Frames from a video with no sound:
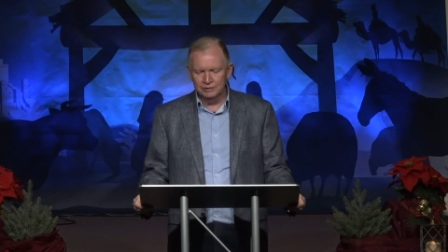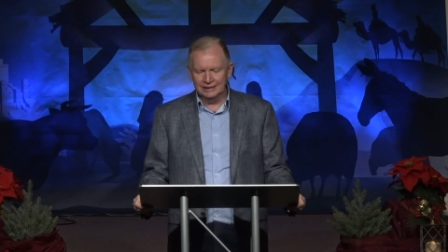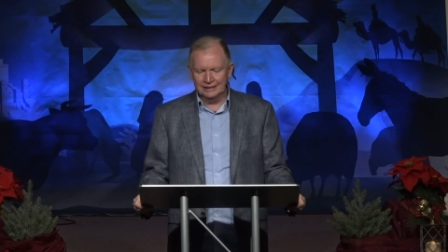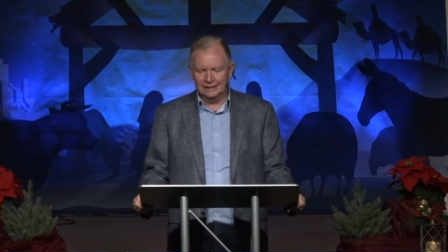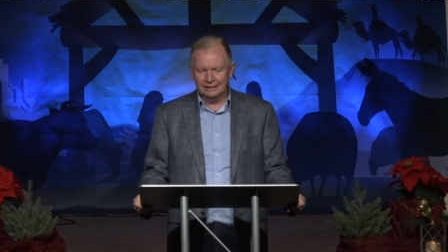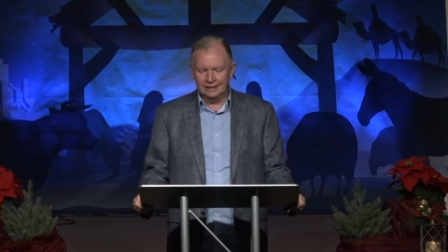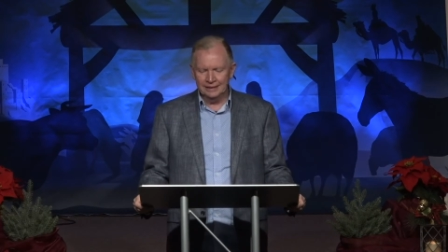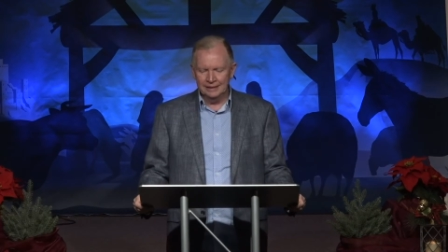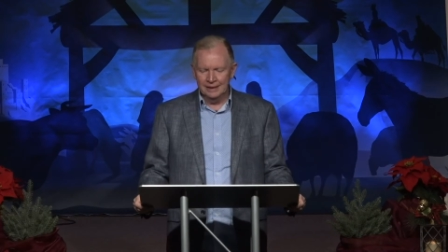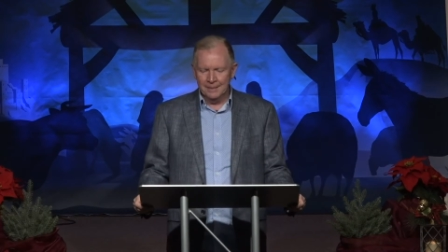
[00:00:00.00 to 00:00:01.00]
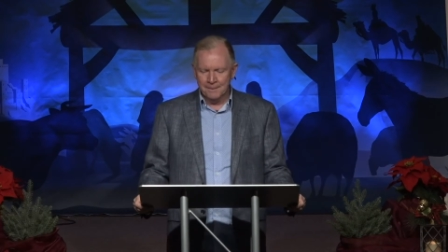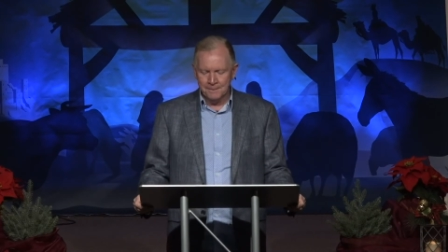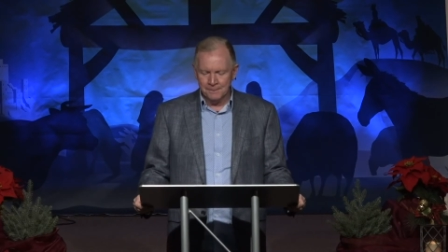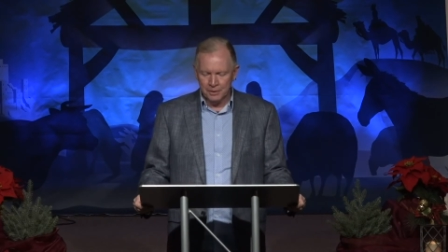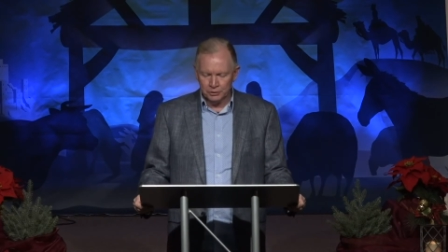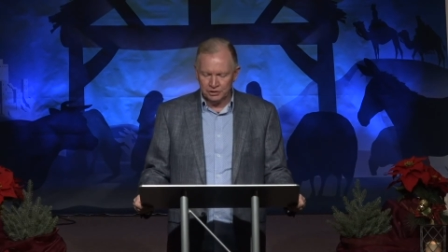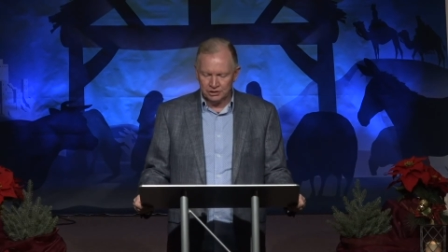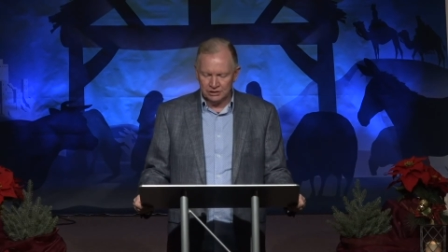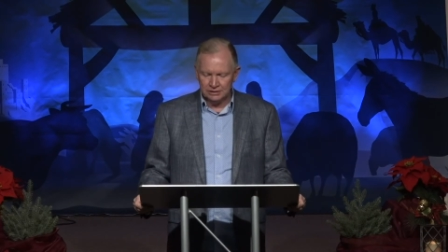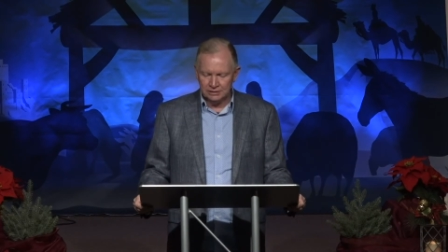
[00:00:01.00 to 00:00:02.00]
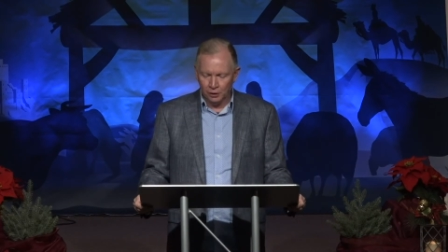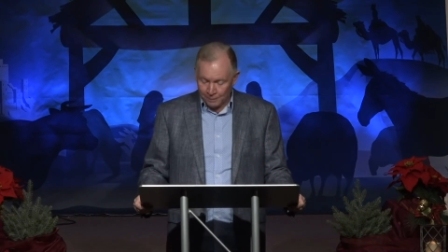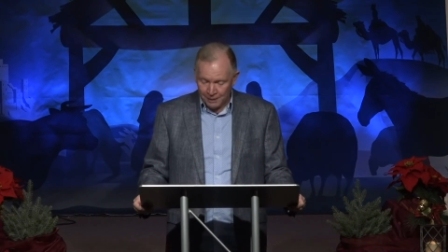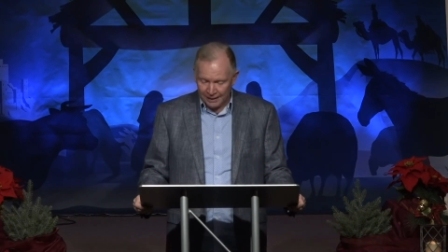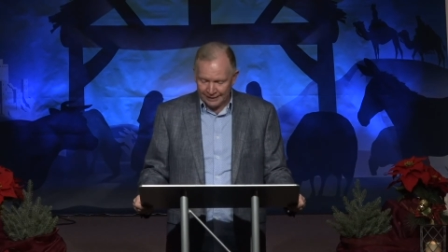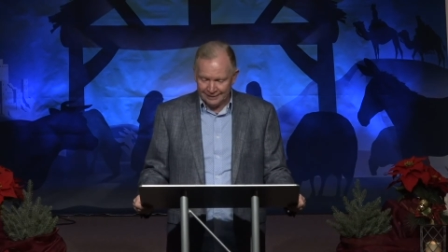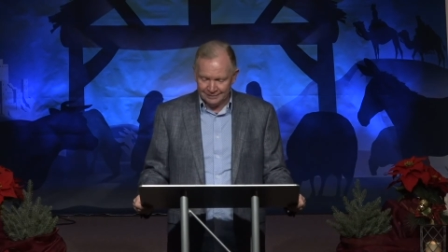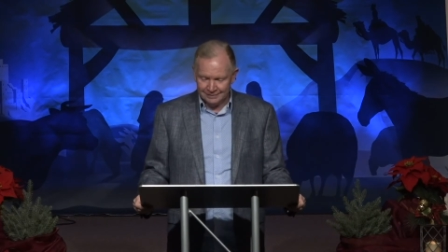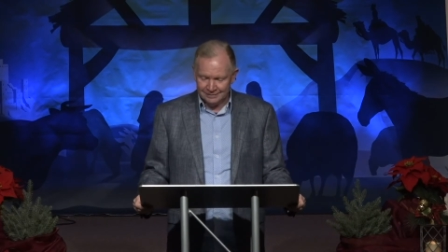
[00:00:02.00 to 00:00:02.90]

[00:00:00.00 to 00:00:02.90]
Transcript: lend mercy or money